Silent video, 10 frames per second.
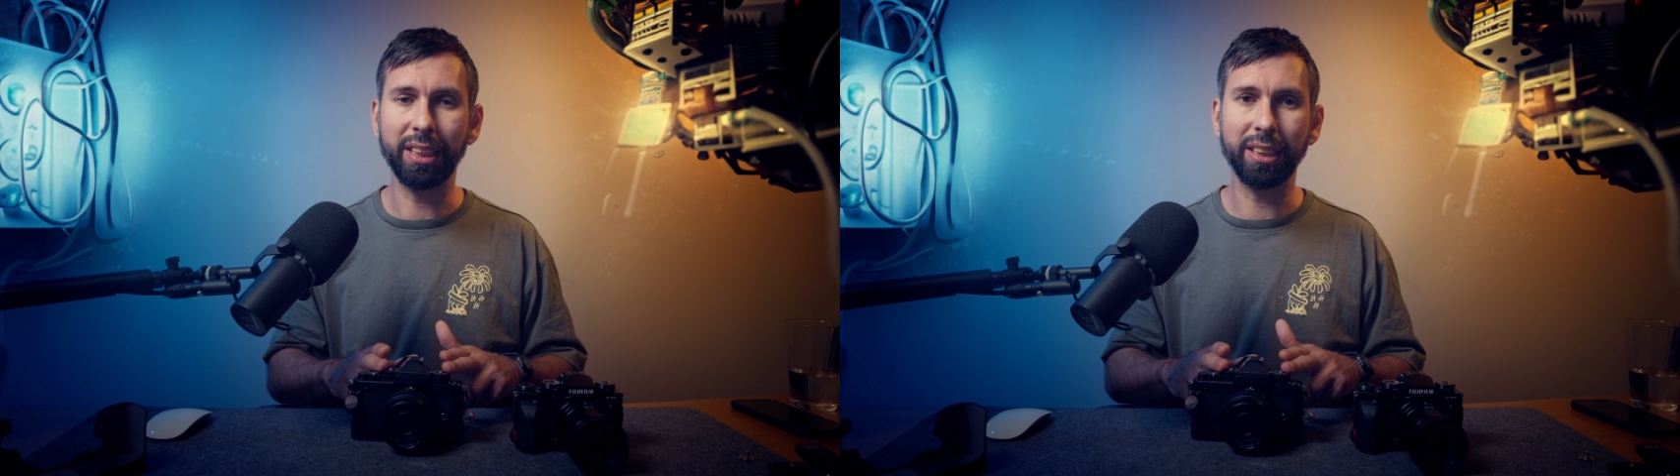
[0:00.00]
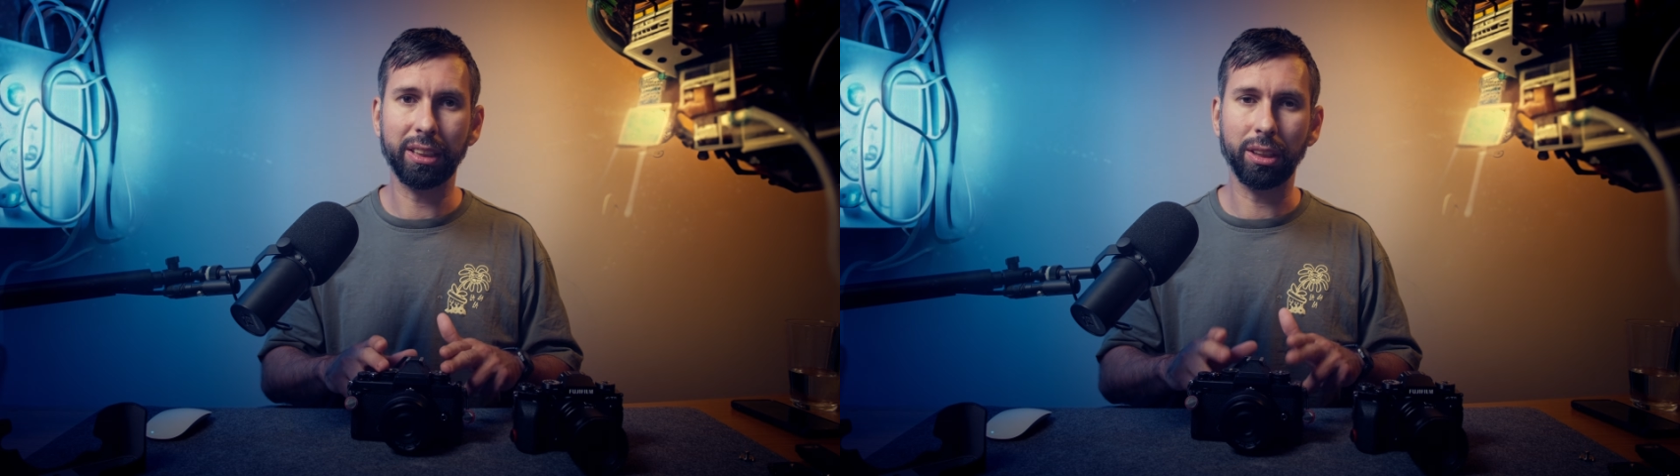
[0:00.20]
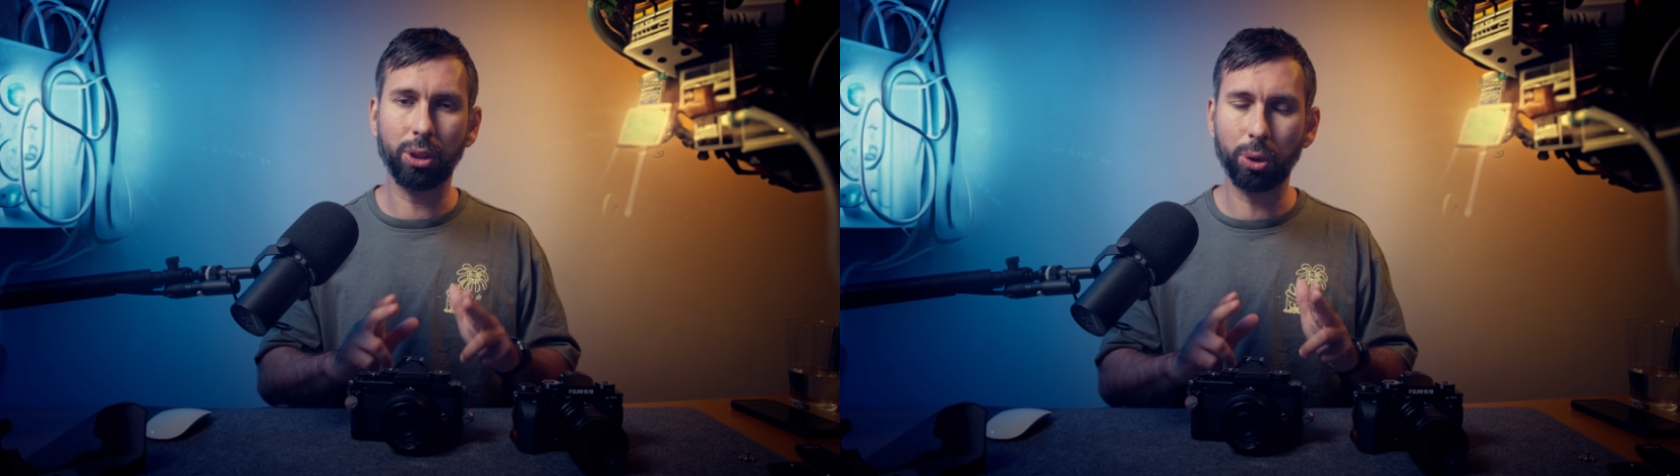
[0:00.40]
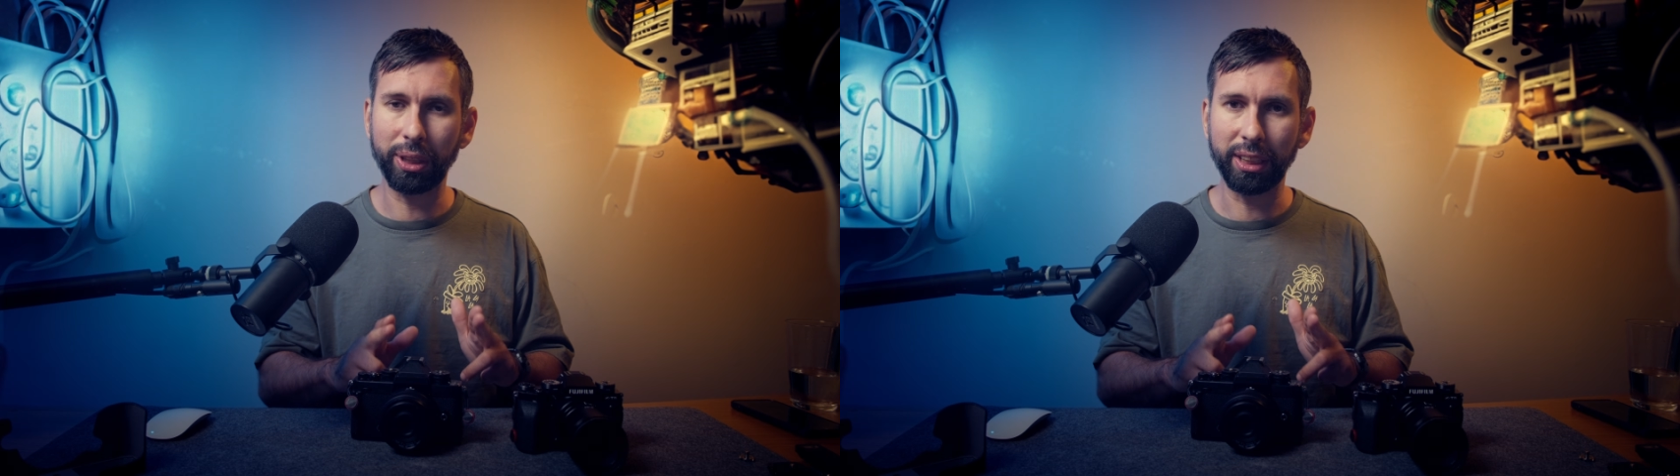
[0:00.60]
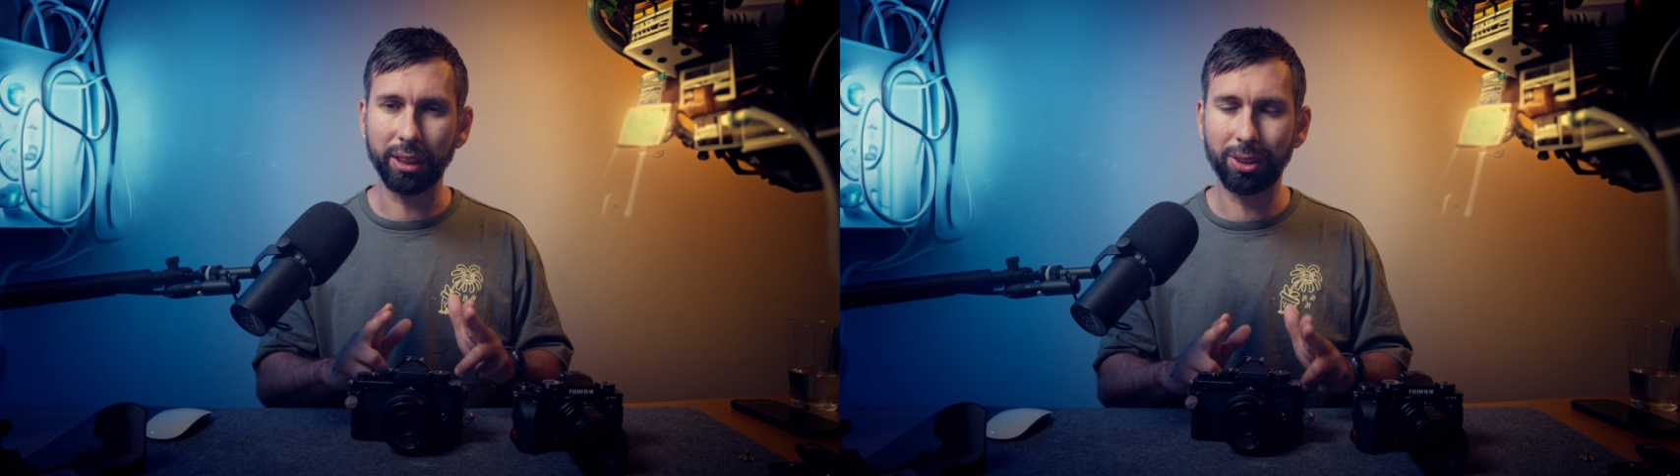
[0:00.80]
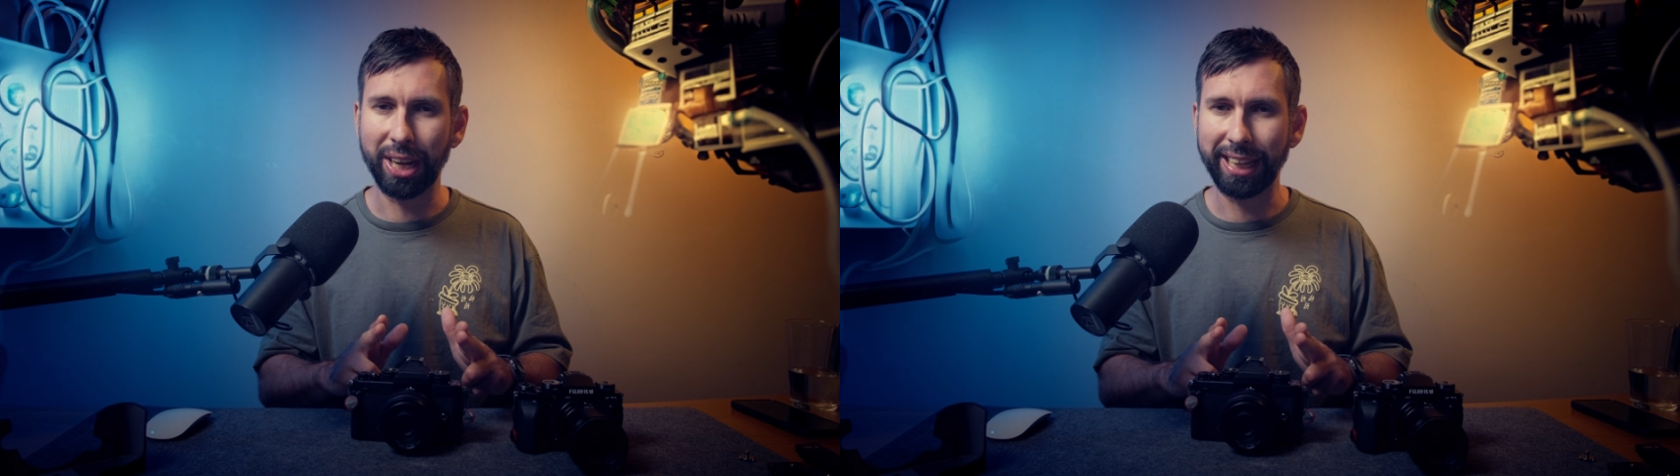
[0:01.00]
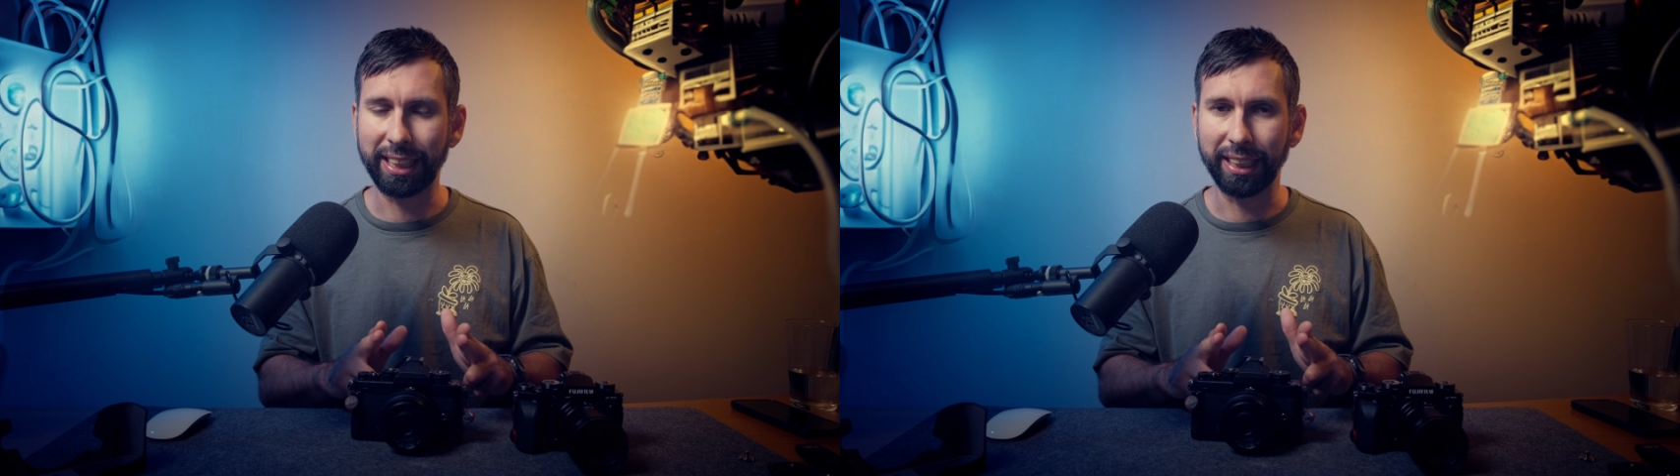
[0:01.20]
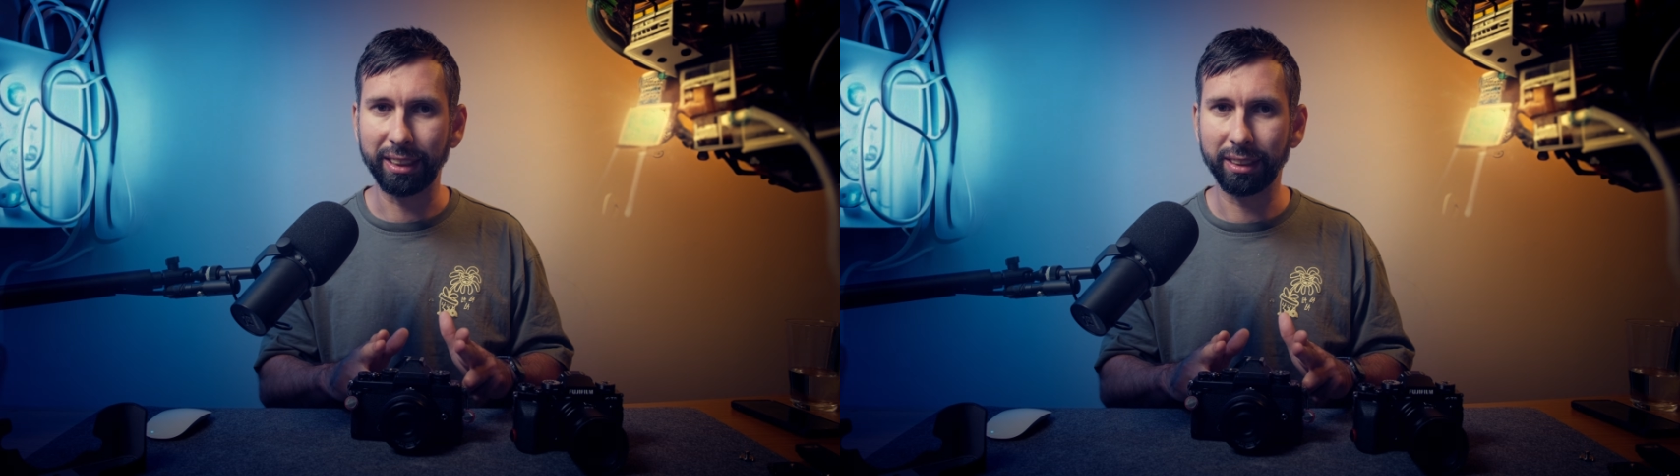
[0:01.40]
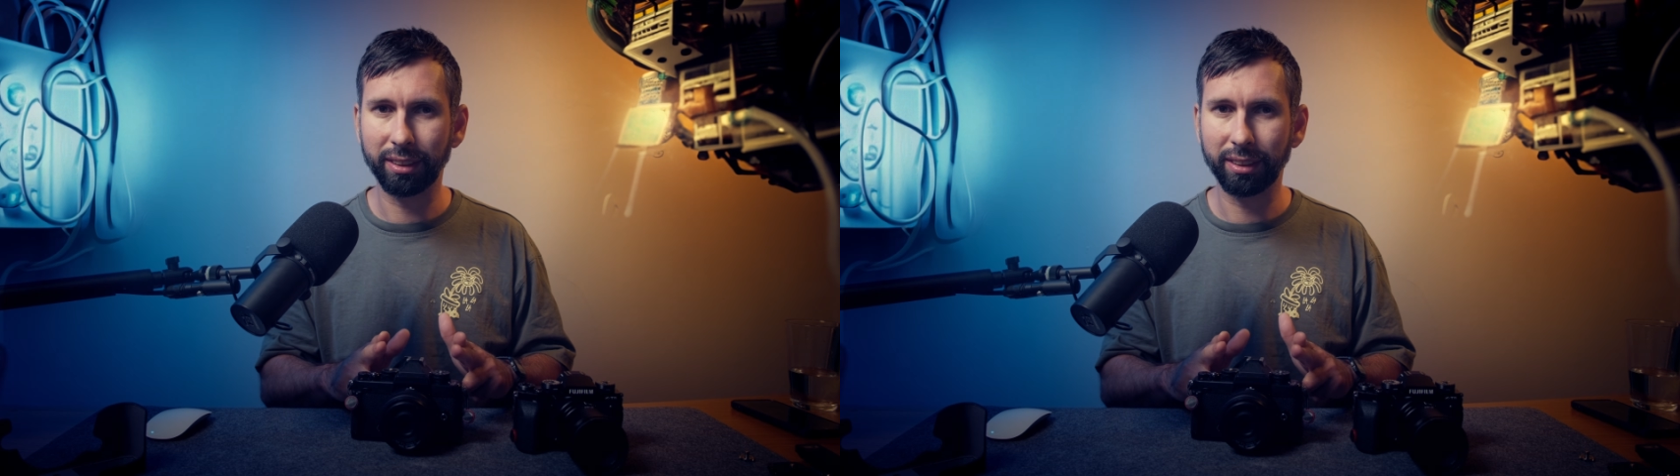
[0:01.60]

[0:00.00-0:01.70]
is the 3D tracking.